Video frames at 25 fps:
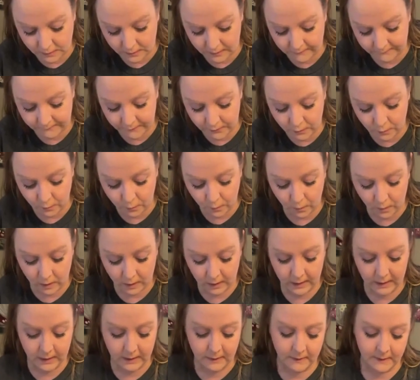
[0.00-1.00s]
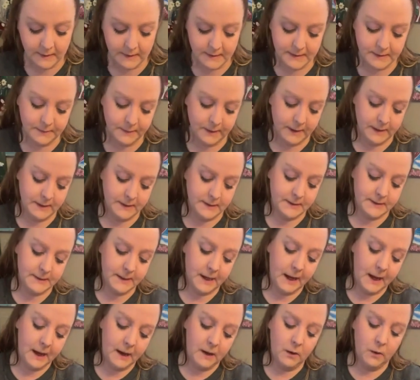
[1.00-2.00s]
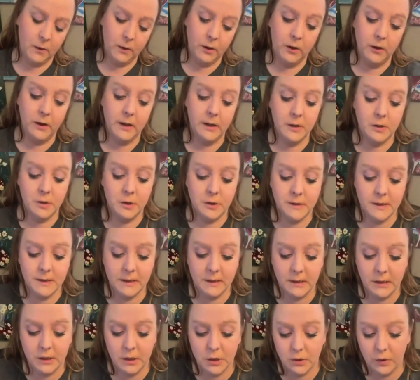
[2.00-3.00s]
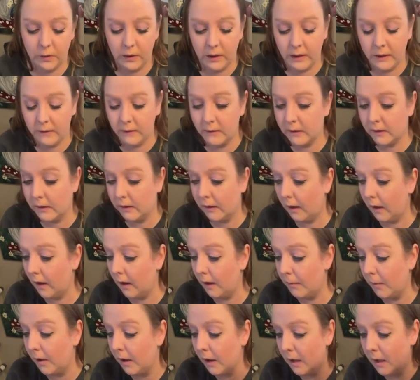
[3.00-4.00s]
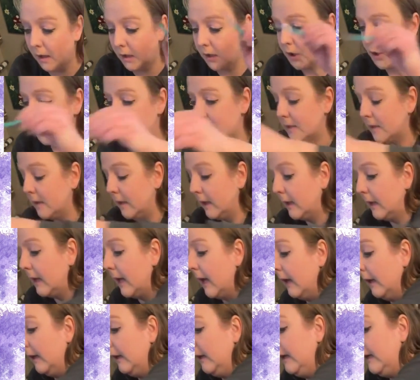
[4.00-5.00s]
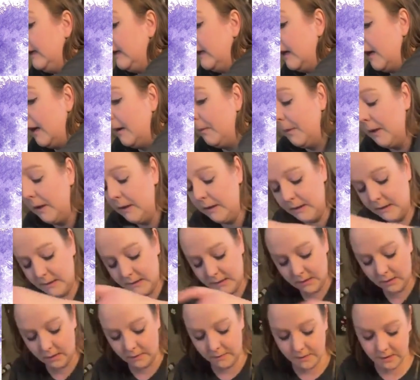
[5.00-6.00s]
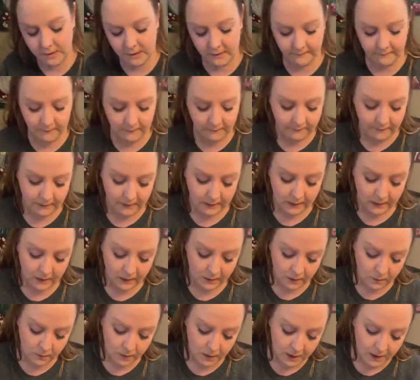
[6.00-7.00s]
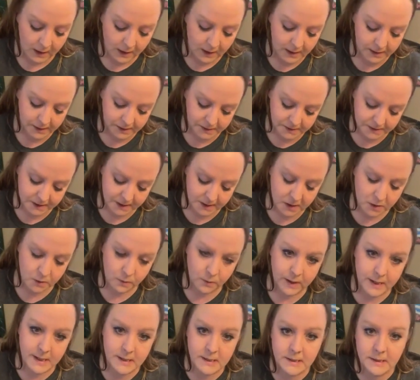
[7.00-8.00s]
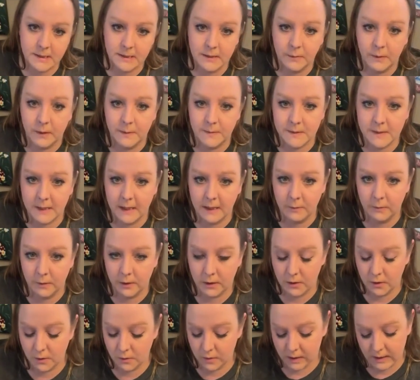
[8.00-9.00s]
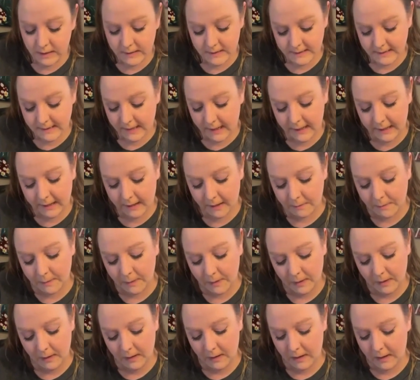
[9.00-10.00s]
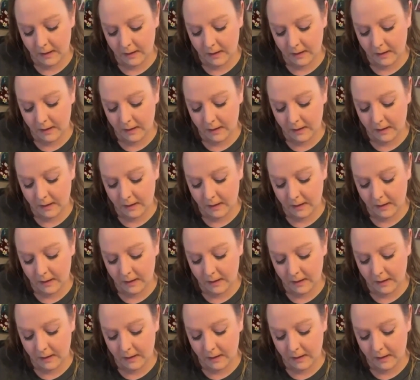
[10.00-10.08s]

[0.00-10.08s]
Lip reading: So if you want this month's set or you're interested in joining the club, just click that link up in the description of the video and it'll take you right to the website where you can sign up.